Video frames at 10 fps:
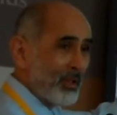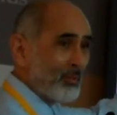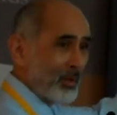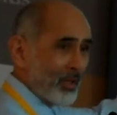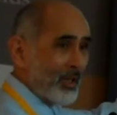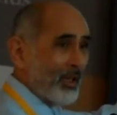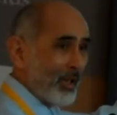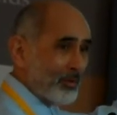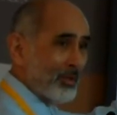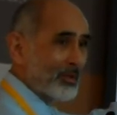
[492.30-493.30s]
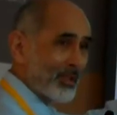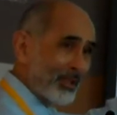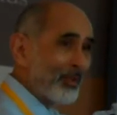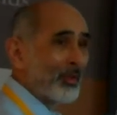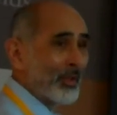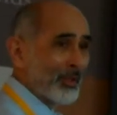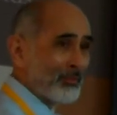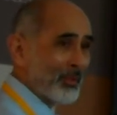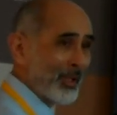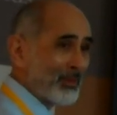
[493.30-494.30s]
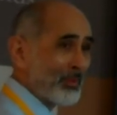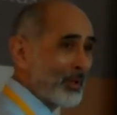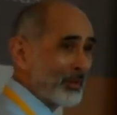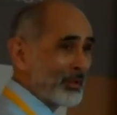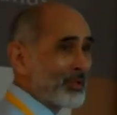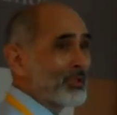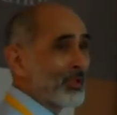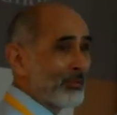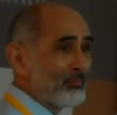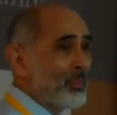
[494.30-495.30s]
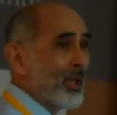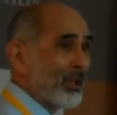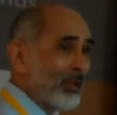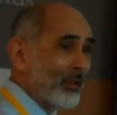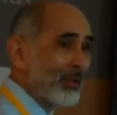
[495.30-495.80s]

I think we're going to get actual significance, but that's because it's such a big